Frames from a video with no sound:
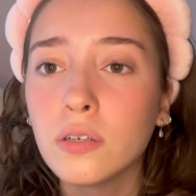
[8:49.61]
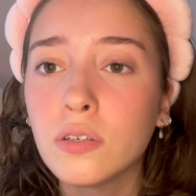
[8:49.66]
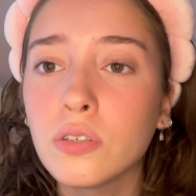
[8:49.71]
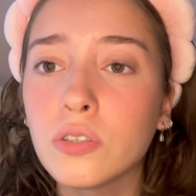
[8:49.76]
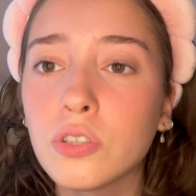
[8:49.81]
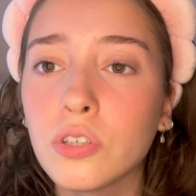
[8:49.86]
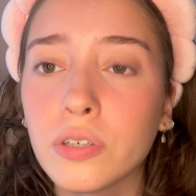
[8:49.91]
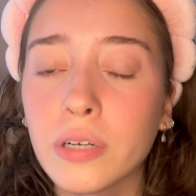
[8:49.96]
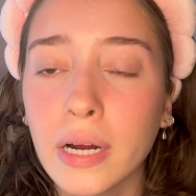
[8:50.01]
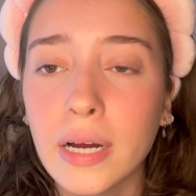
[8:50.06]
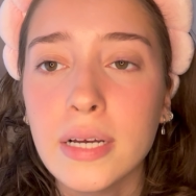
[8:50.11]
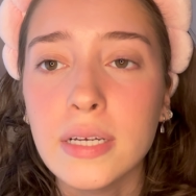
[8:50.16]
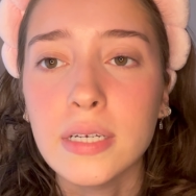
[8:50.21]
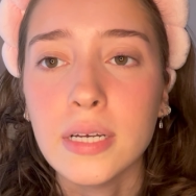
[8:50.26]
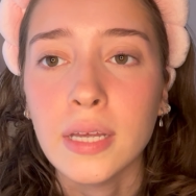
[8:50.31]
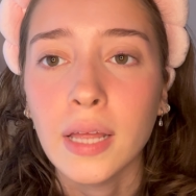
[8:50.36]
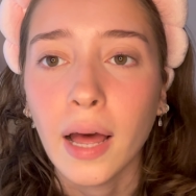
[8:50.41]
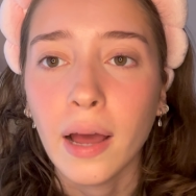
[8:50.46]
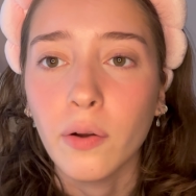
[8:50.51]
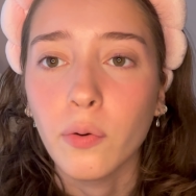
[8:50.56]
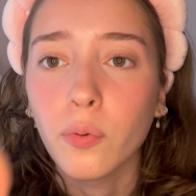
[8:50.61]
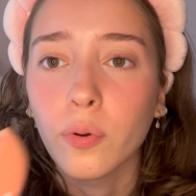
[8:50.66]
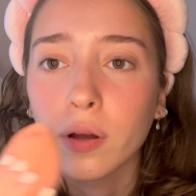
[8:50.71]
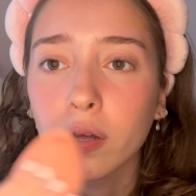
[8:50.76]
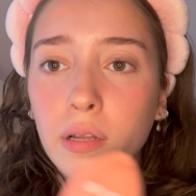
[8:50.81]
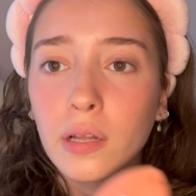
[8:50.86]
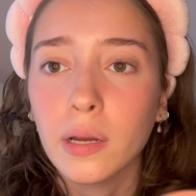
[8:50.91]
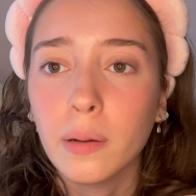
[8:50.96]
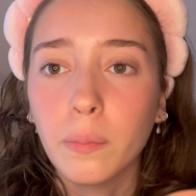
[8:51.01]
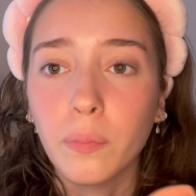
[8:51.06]
So you guys see that
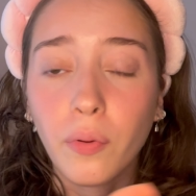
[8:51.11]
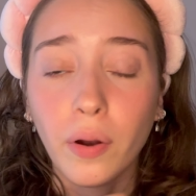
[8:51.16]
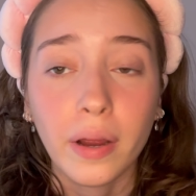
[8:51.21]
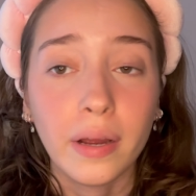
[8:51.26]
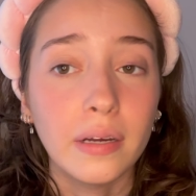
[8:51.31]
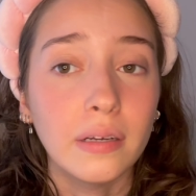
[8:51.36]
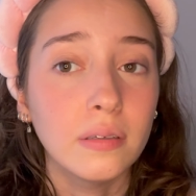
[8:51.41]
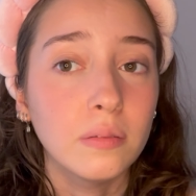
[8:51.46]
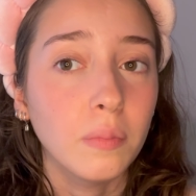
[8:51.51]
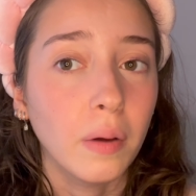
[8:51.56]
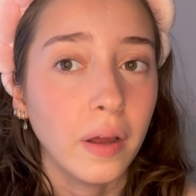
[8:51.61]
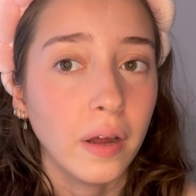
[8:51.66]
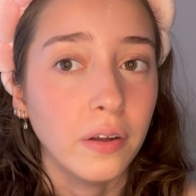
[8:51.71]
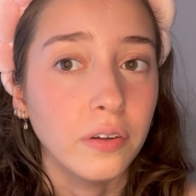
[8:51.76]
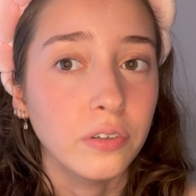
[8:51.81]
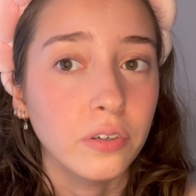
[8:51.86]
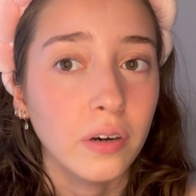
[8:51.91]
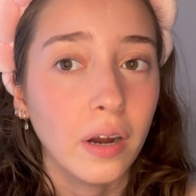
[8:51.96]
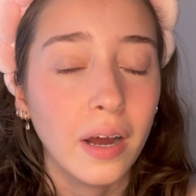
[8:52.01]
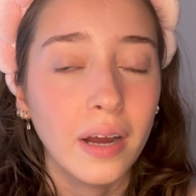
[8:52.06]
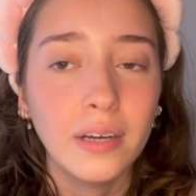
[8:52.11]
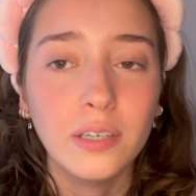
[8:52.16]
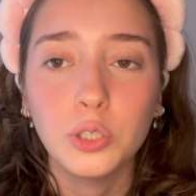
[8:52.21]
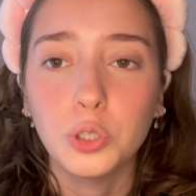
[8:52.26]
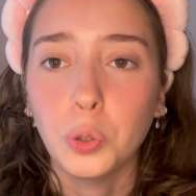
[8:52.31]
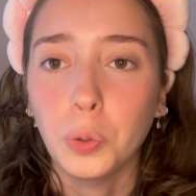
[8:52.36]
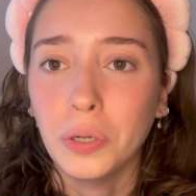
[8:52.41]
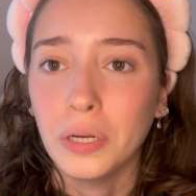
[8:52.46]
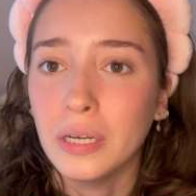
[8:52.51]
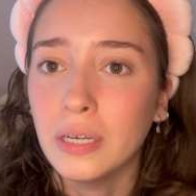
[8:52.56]
really brightened my under eye.
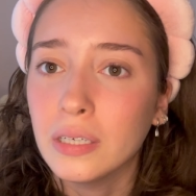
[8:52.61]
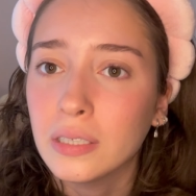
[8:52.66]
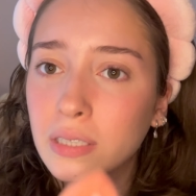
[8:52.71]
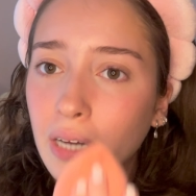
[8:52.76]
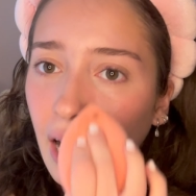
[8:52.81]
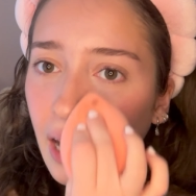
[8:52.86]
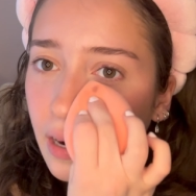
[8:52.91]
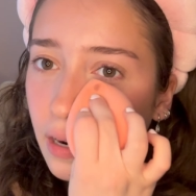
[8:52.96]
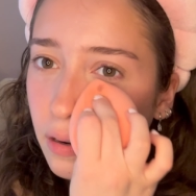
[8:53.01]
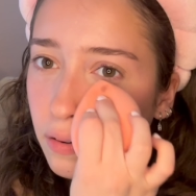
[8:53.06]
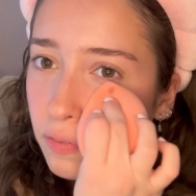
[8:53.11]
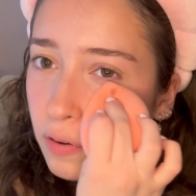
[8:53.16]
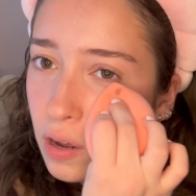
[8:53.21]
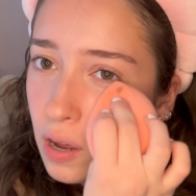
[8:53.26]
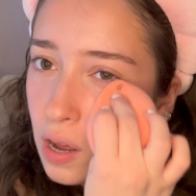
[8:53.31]
So it is kind of